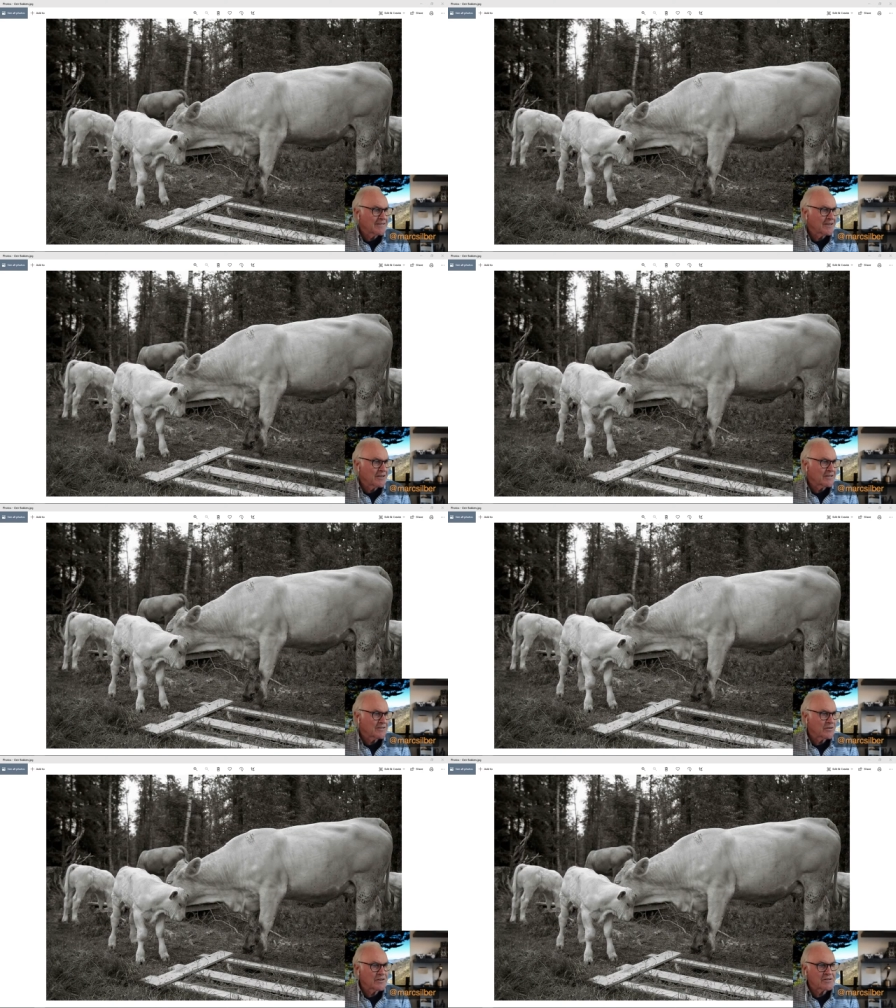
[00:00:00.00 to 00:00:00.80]
and
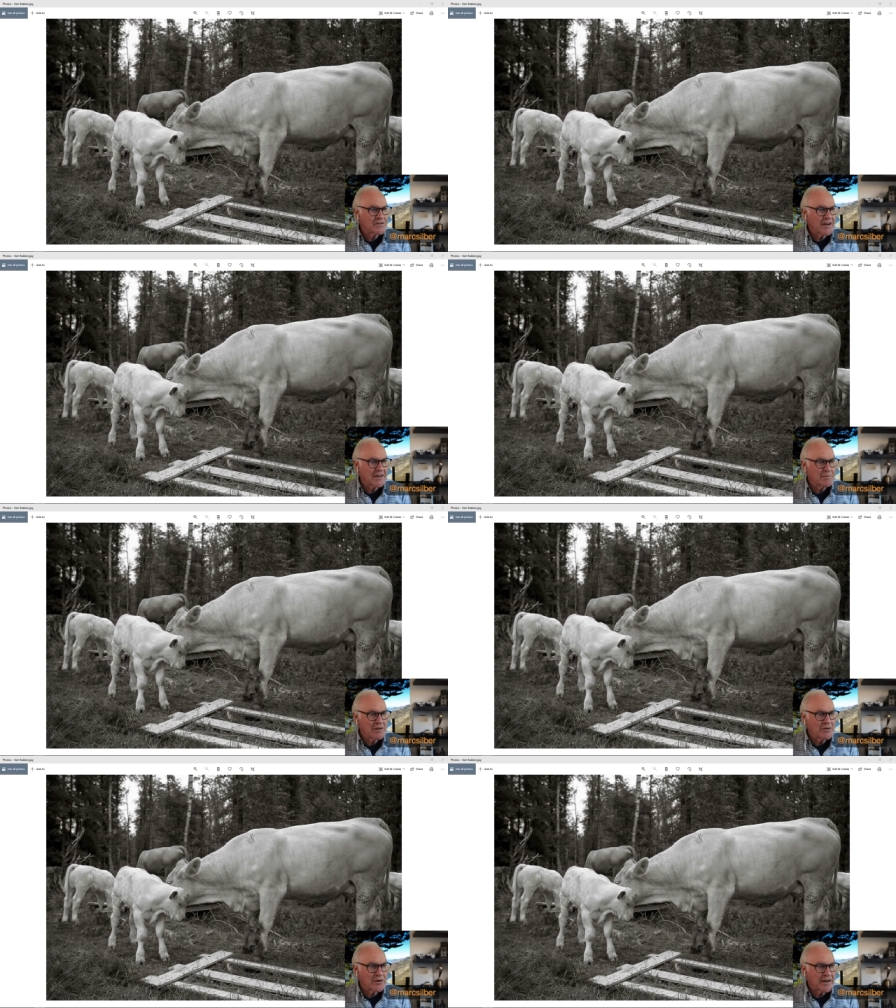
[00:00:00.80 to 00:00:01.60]
also that it's not going to
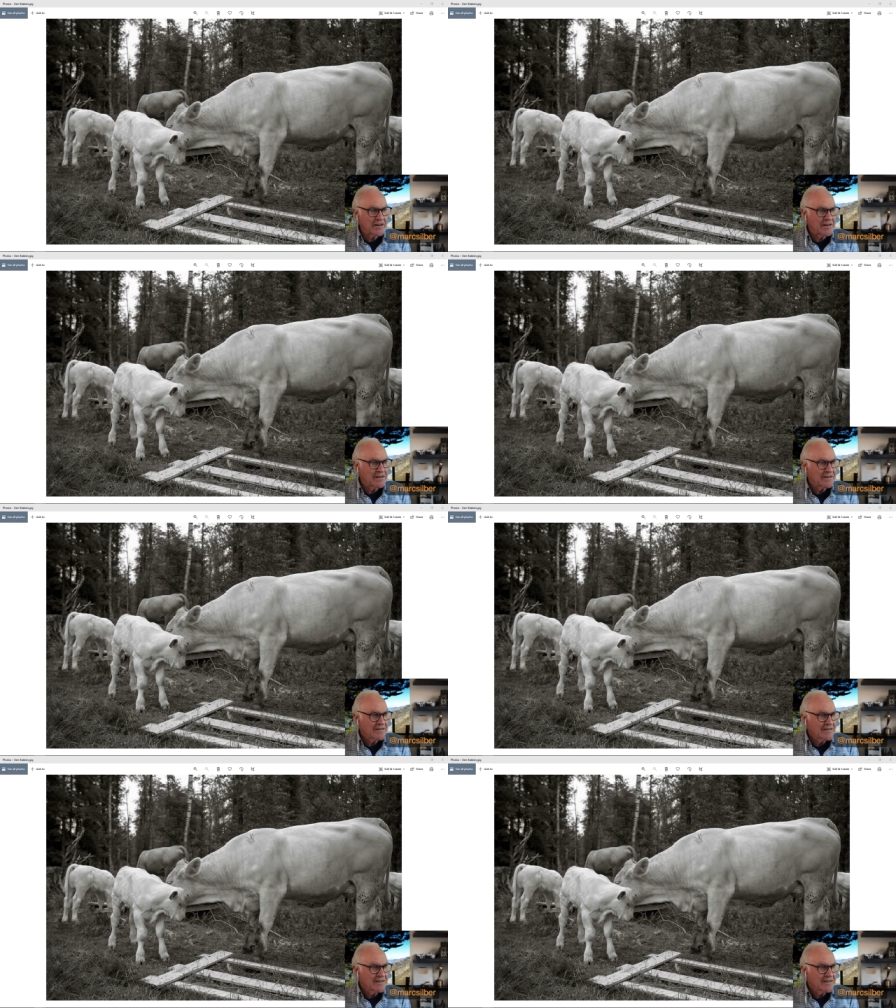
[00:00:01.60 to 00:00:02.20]
be grainy.